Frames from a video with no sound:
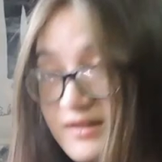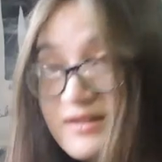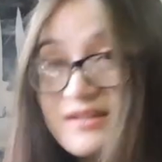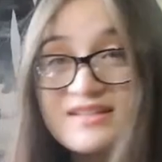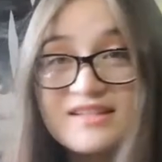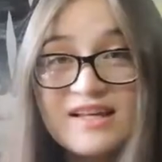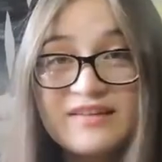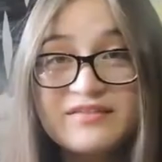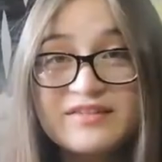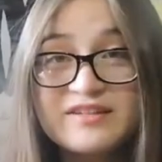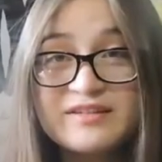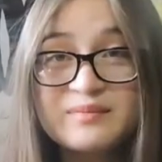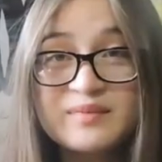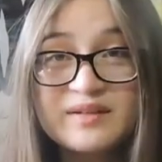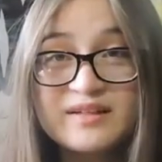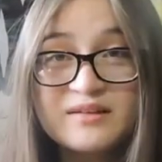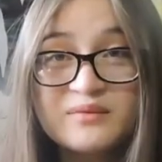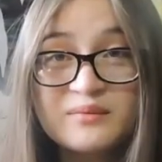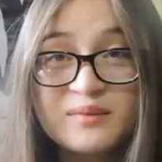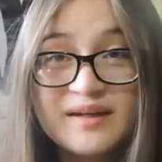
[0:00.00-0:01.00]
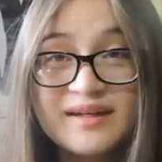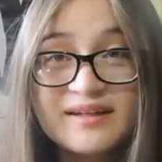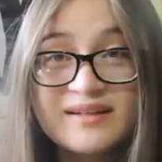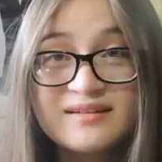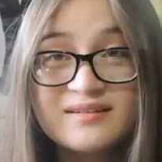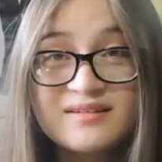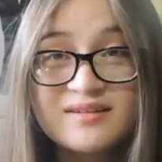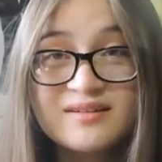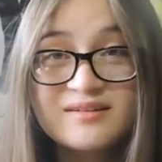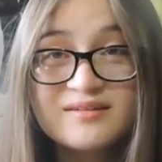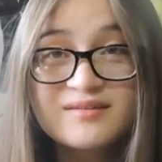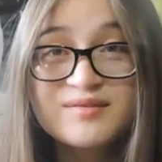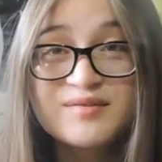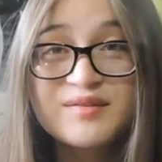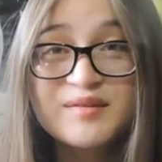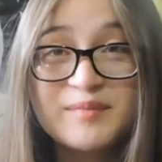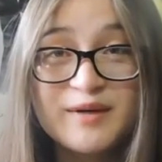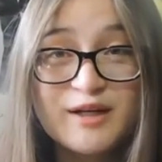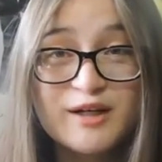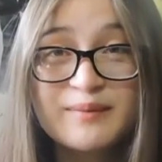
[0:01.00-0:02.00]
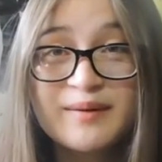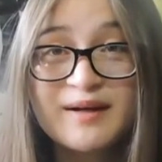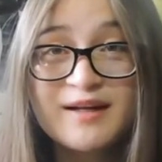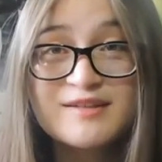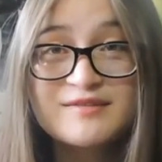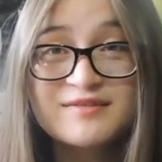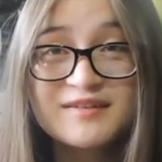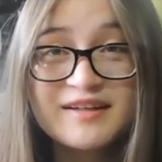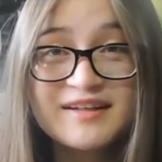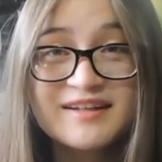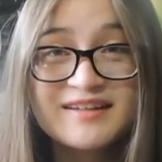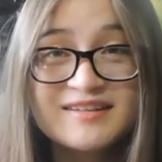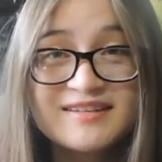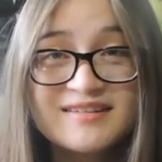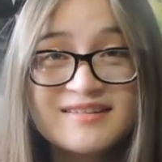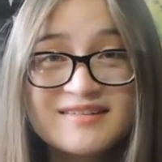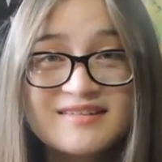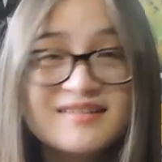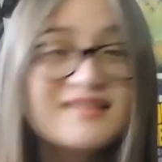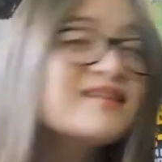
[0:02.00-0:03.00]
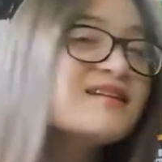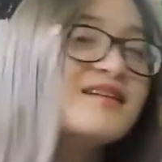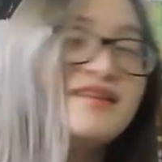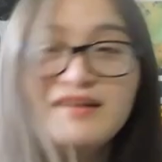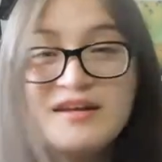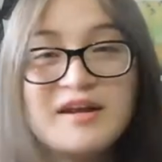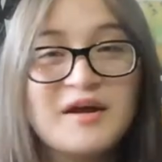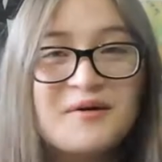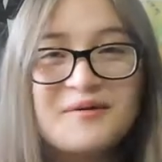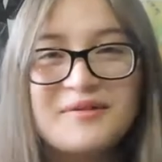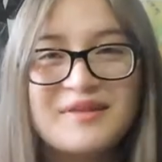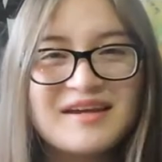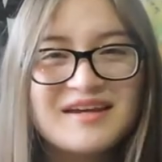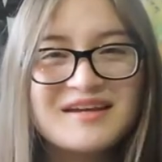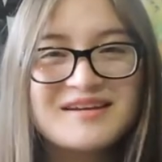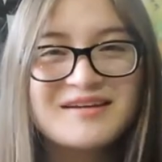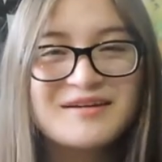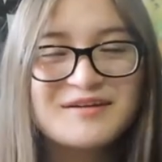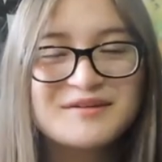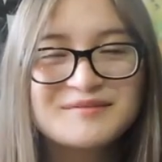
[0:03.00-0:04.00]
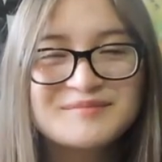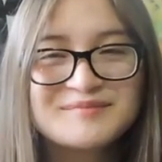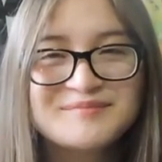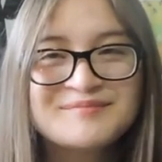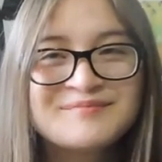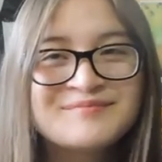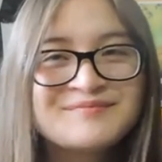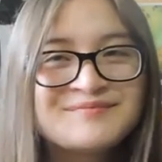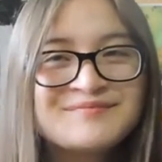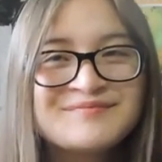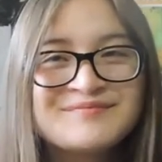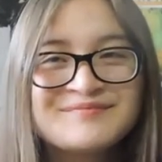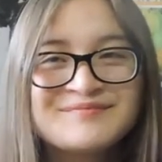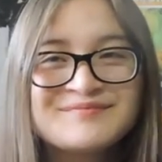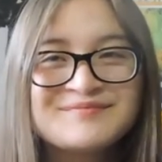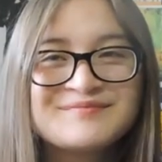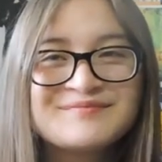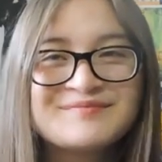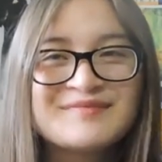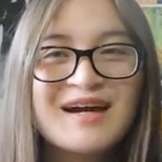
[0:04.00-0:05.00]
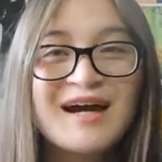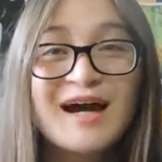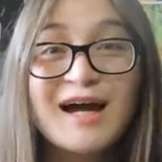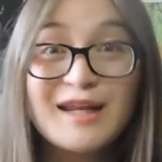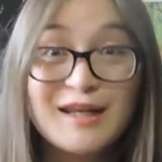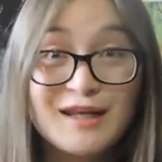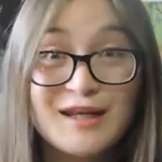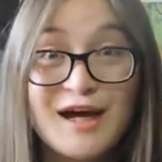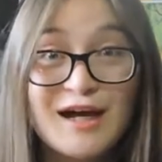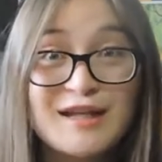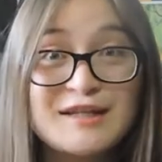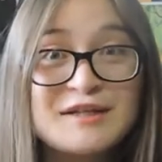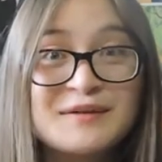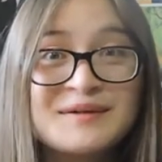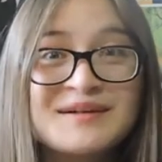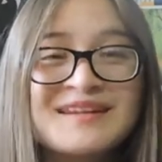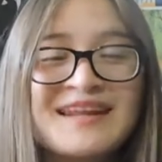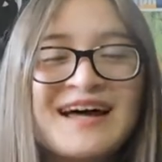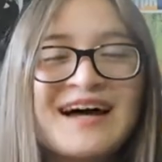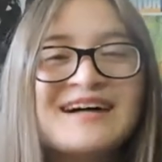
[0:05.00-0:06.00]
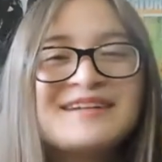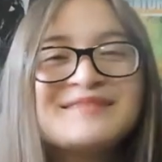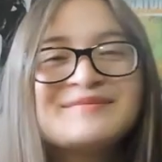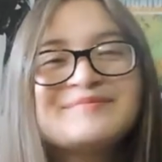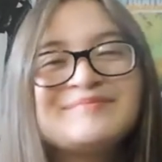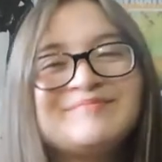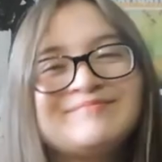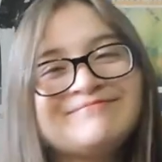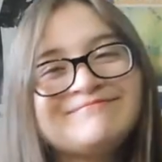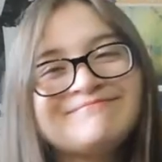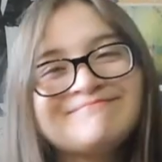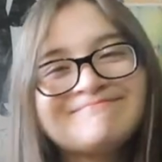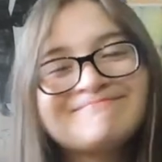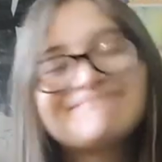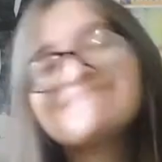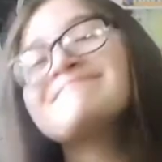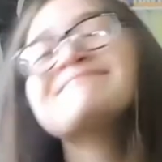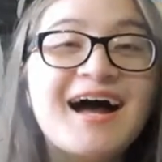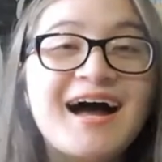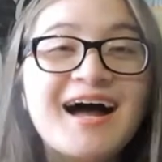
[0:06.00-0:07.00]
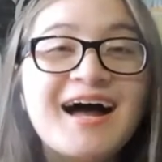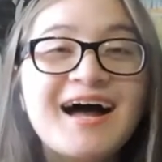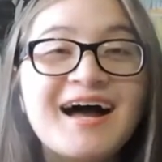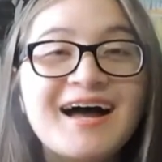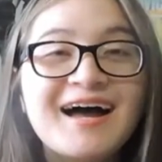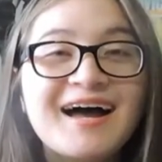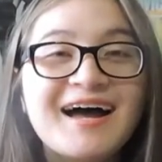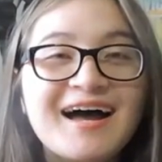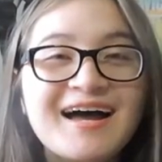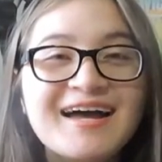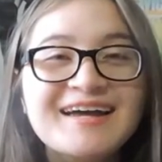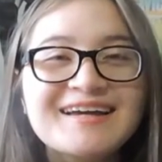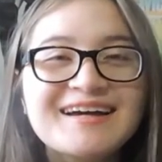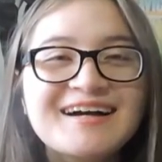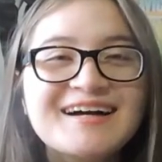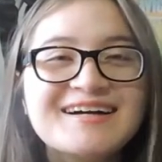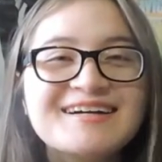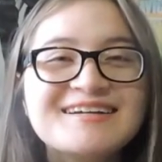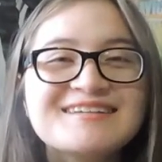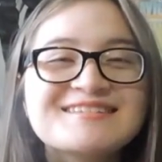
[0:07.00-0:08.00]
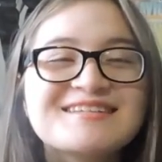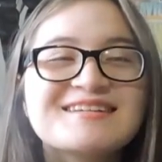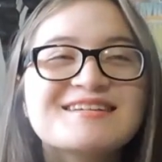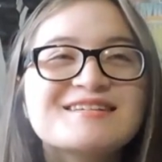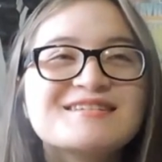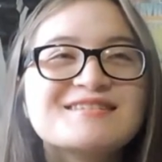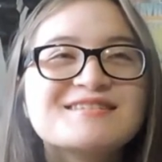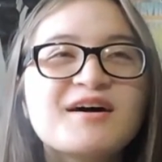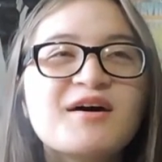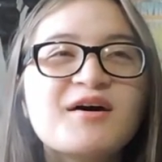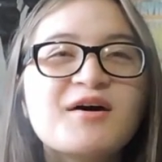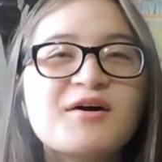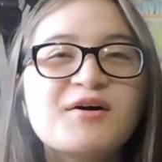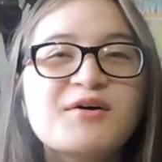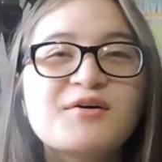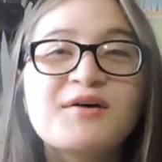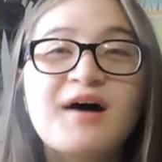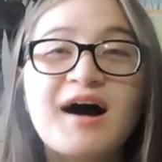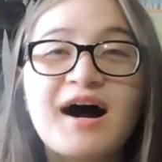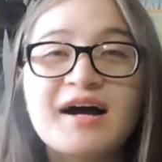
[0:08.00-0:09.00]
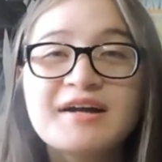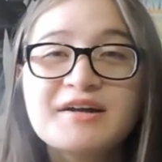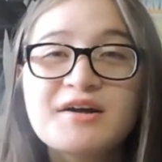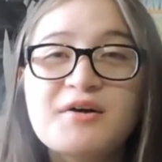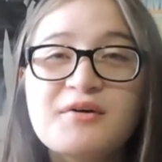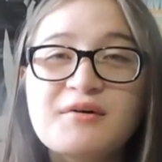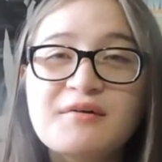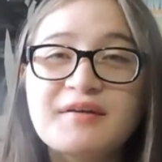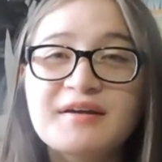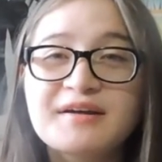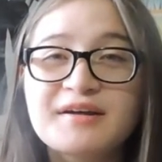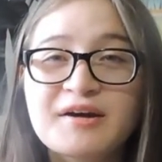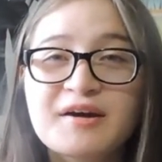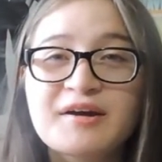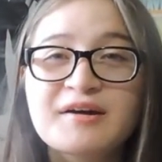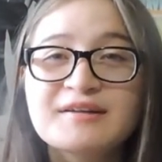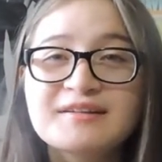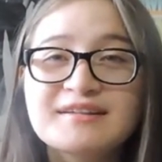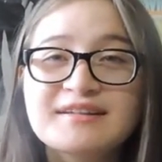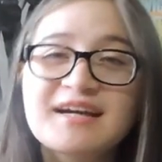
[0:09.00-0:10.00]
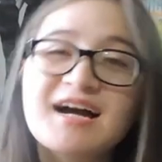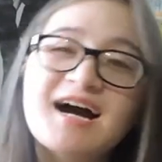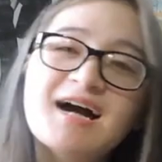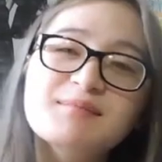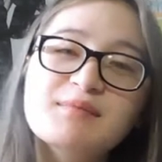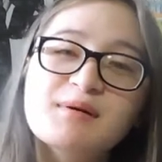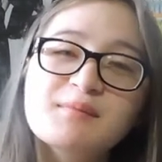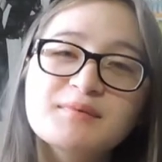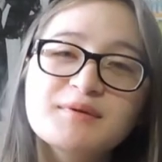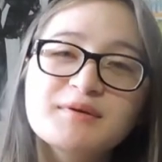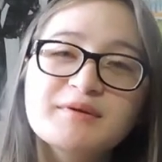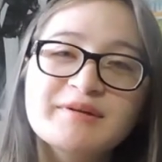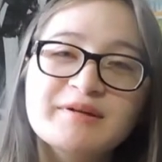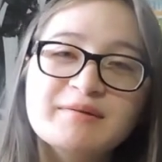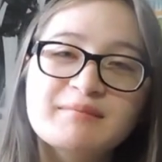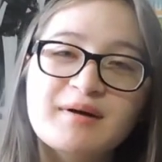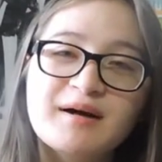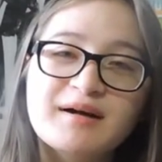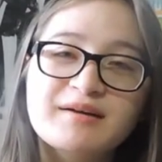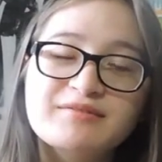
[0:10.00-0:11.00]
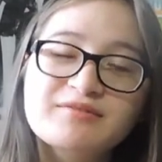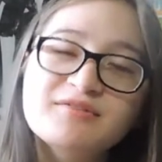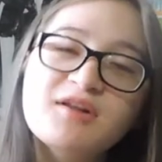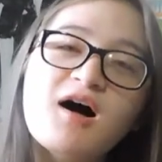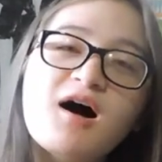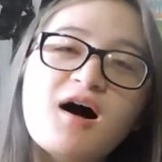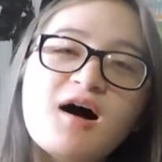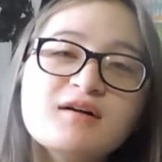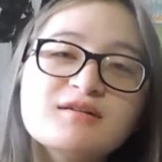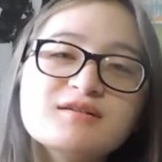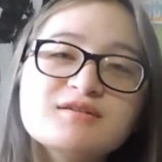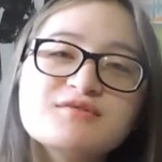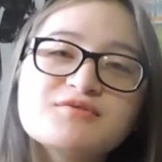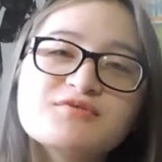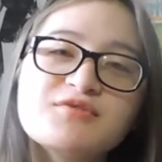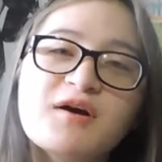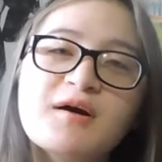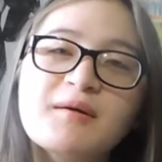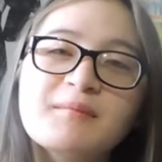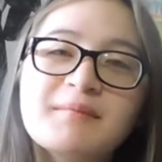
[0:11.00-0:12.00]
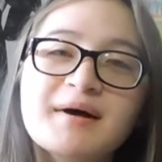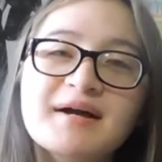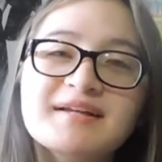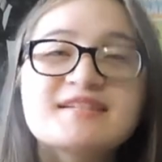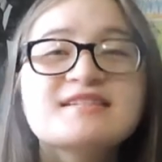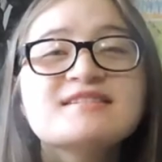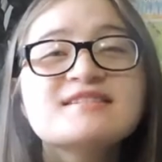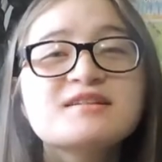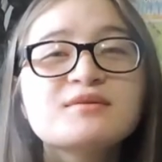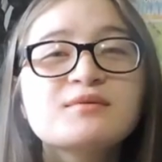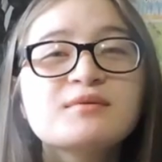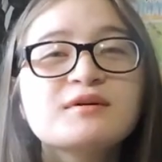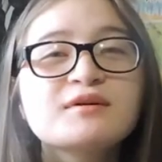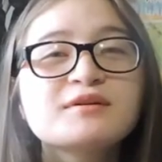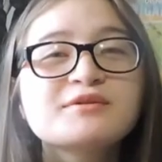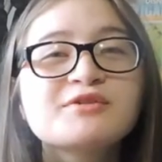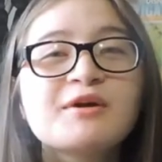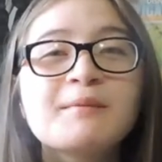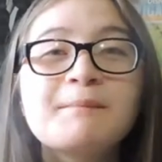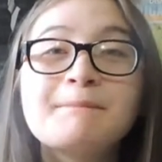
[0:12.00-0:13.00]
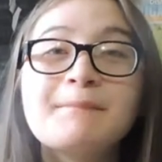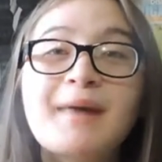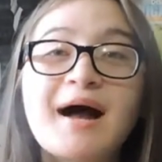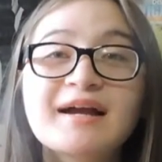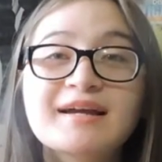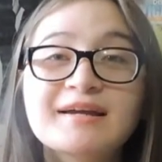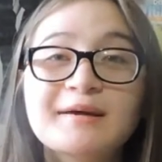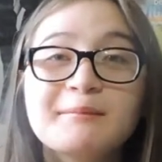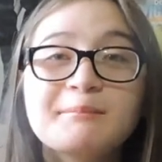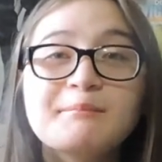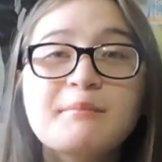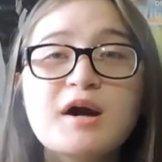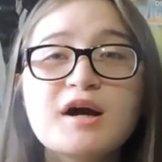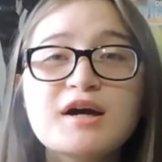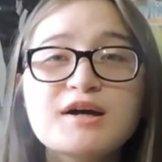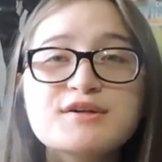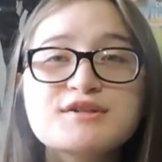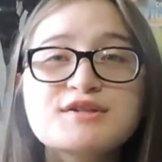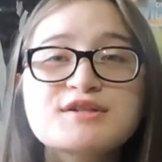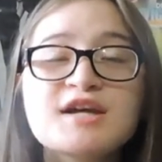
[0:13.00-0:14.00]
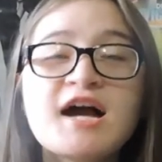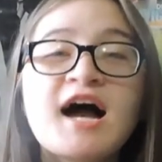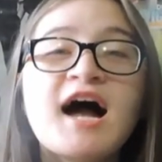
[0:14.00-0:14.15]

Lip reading: 70-minute wait for Peter Pan's flight? No, thank you. Not doing that. Hey guys! So, I know that currently I'm uploading my vlogs from my Disney World trip back in March,